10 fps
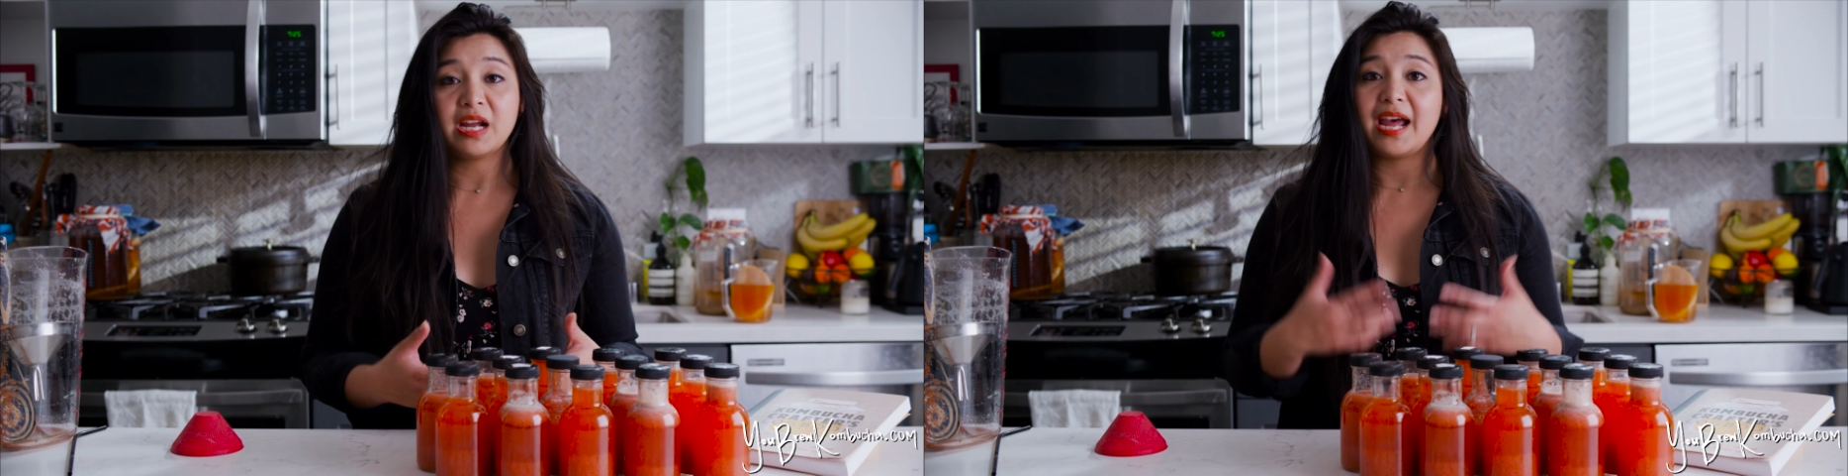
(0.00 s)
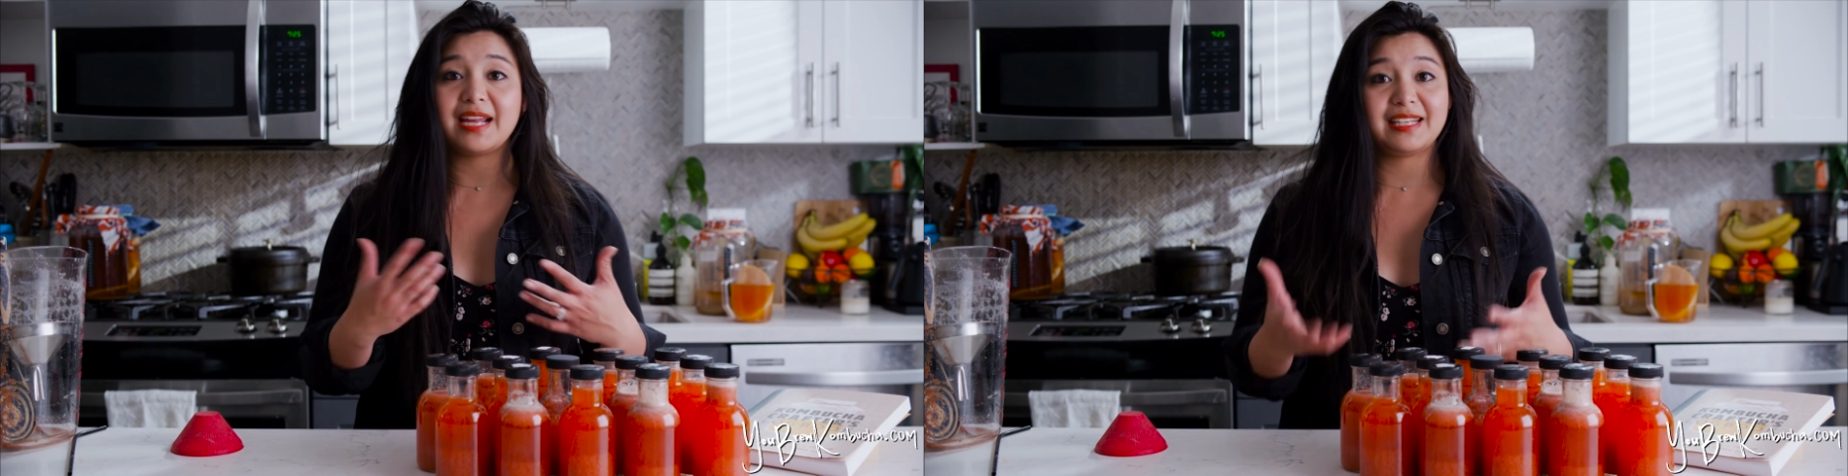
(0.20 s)

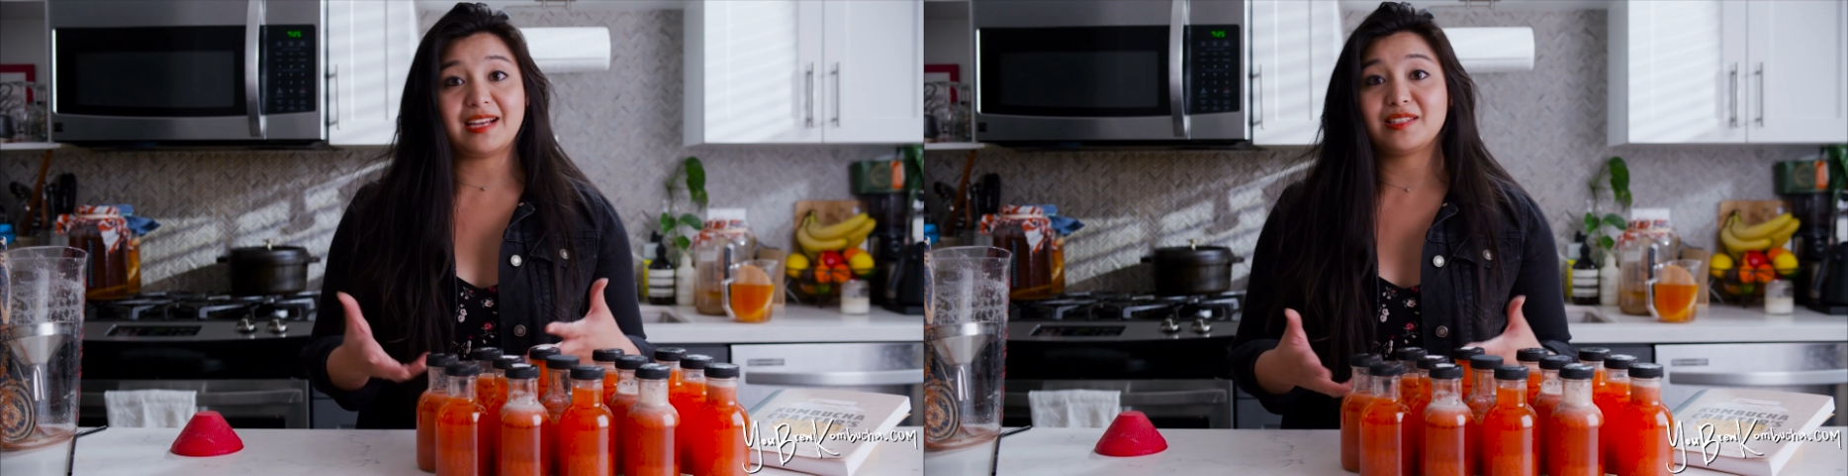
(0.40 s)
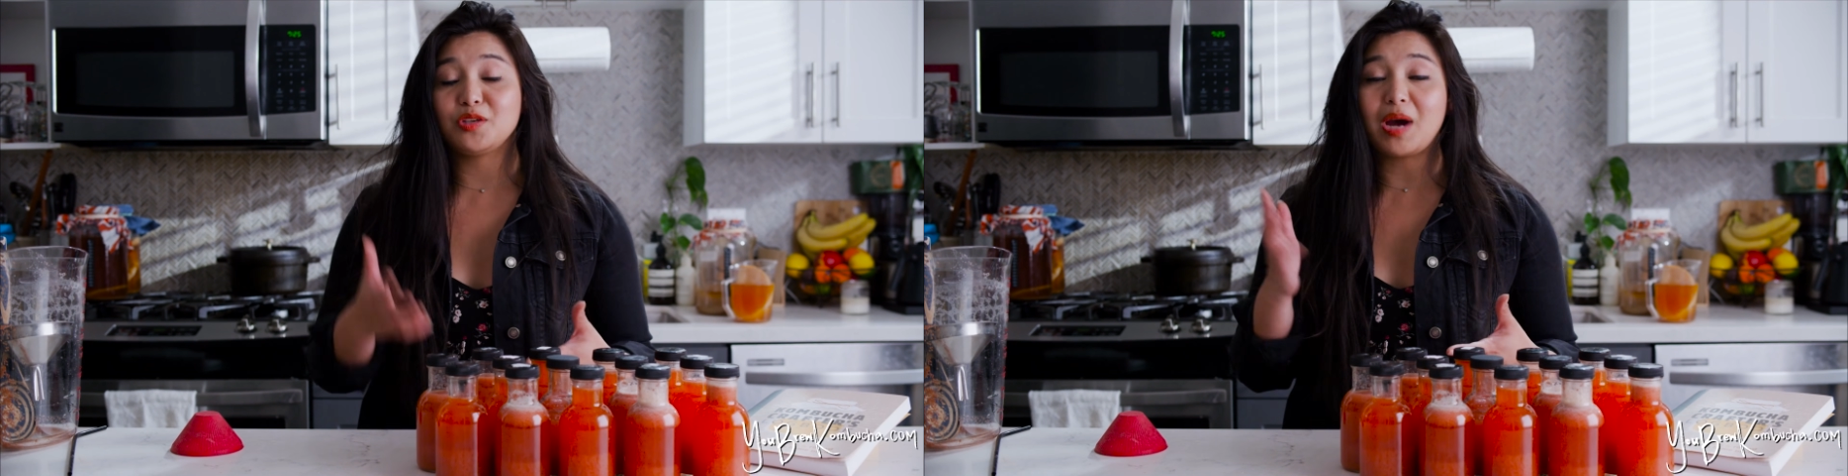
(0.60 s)
And
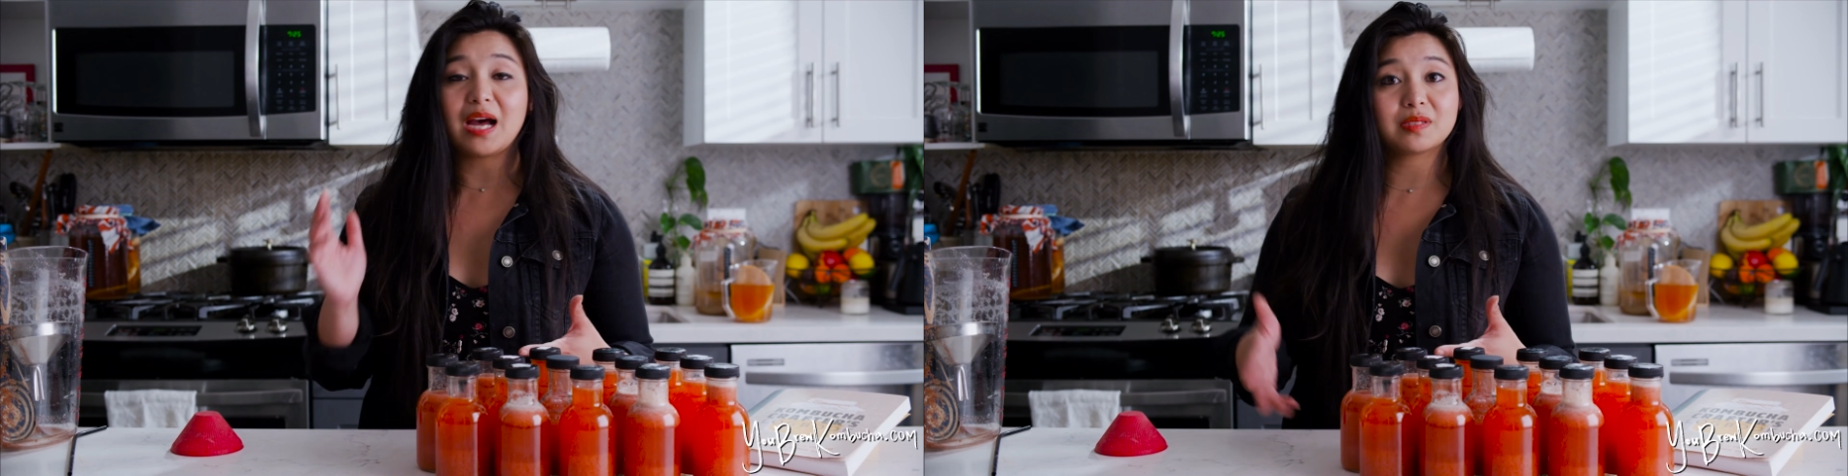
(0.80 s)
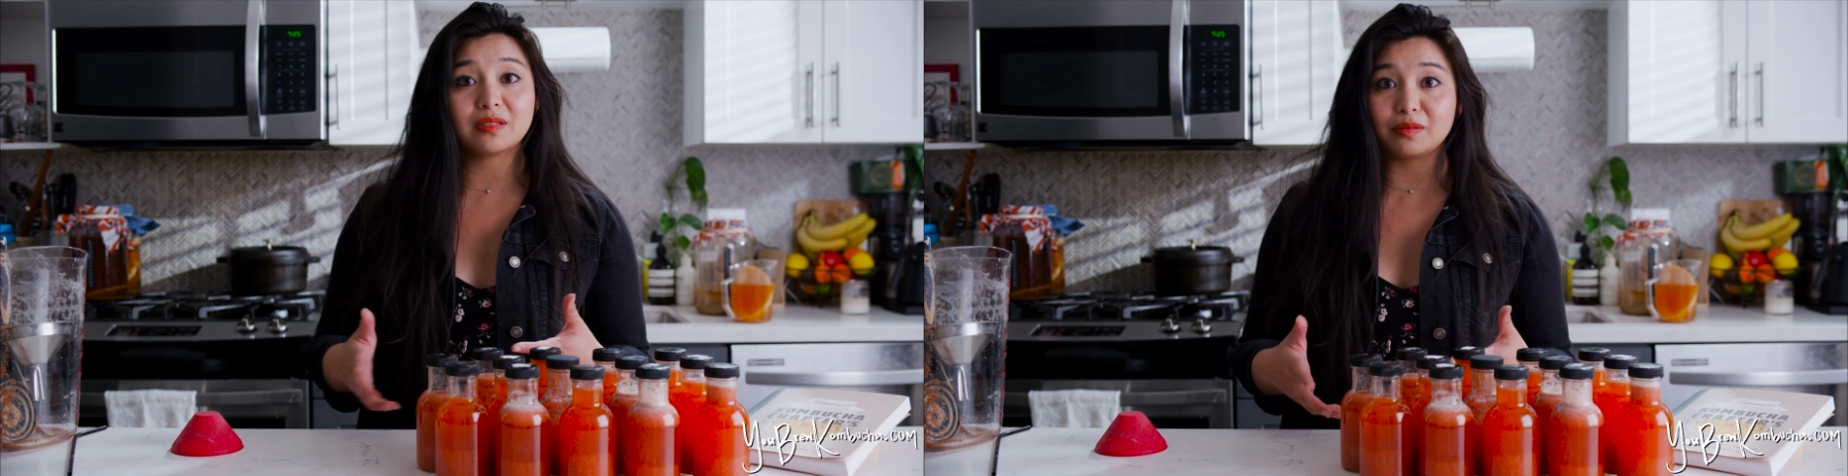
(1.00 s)
yes, you
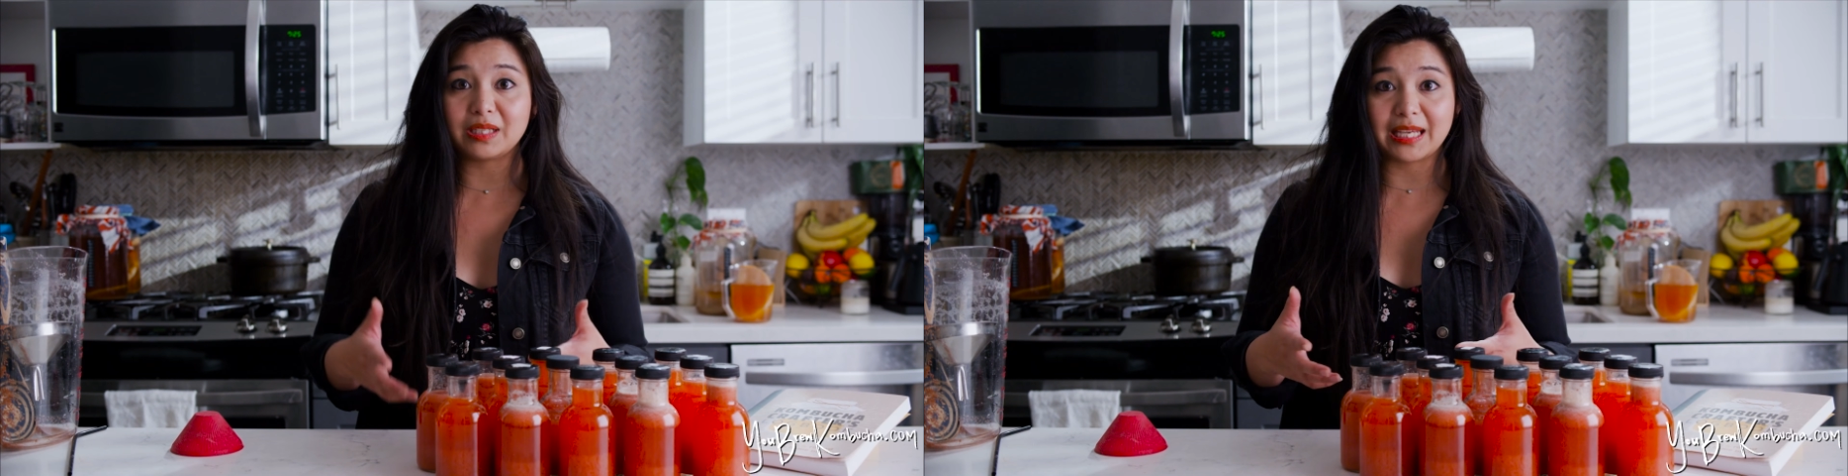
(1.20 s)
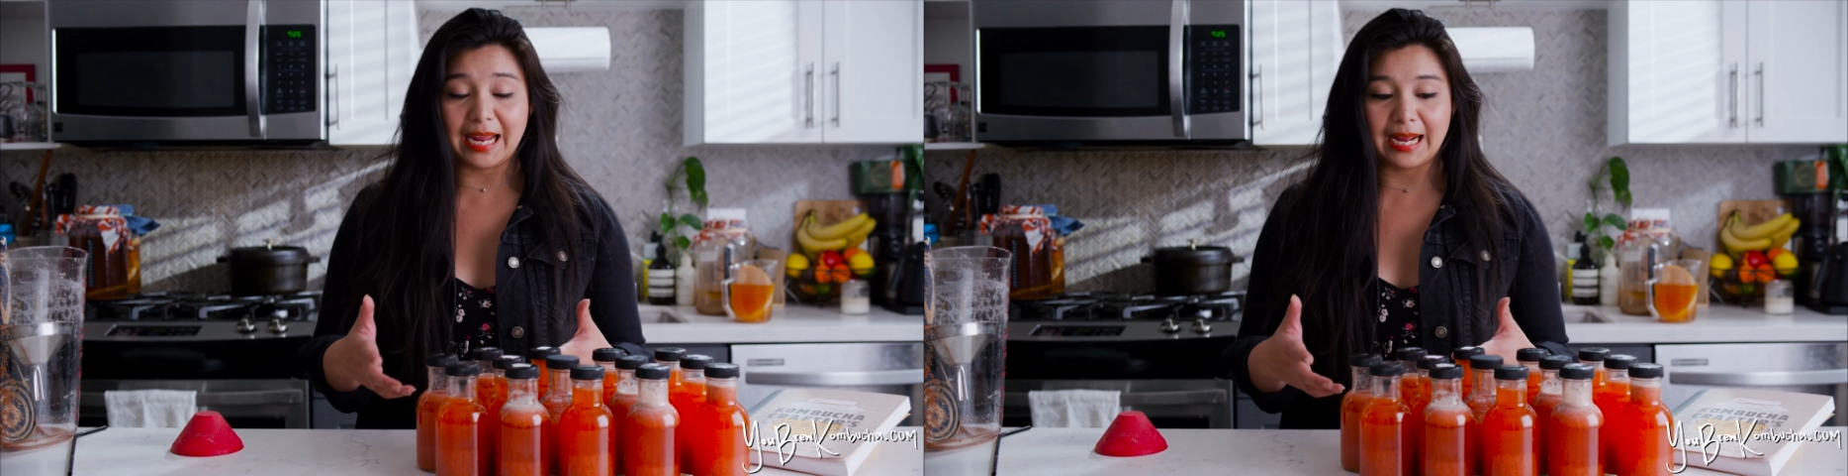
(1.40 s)
absolutely
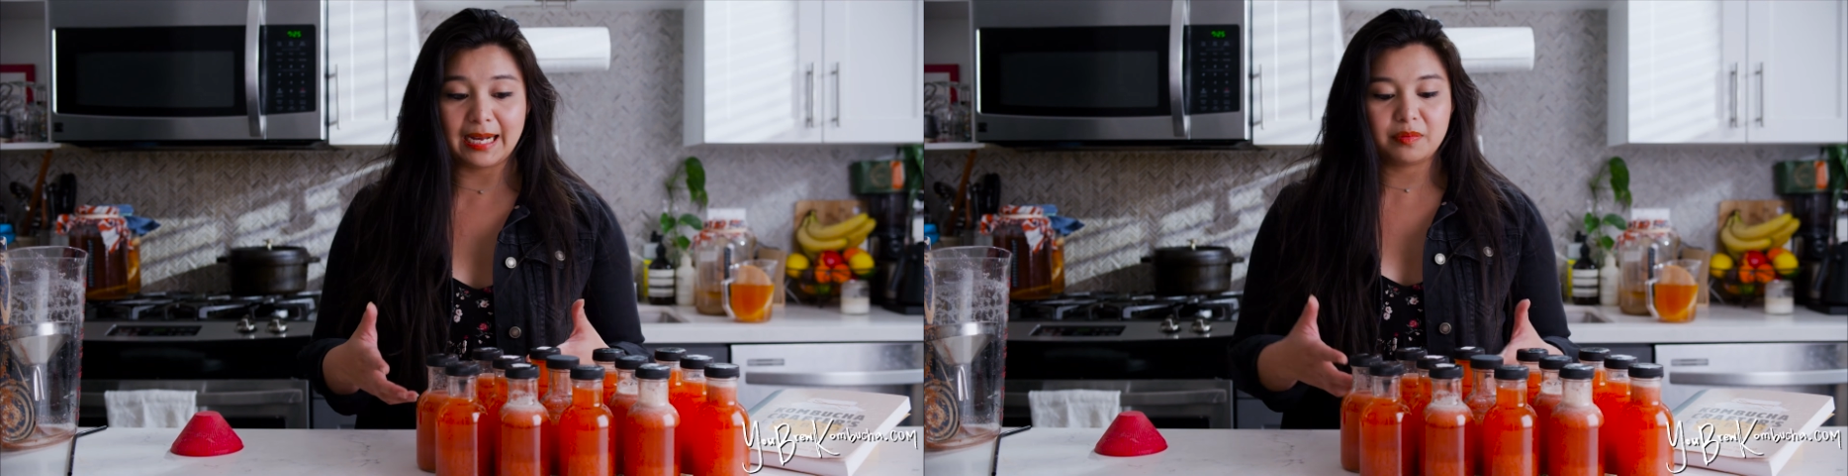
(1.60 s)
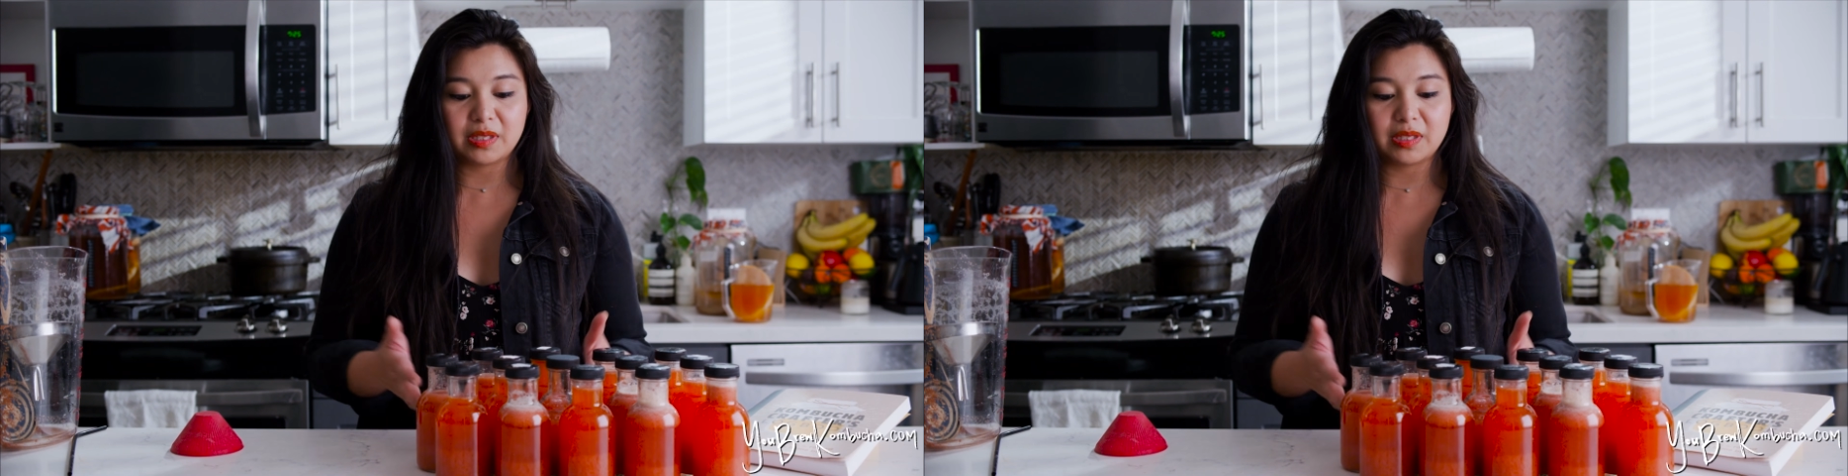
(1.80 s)
can.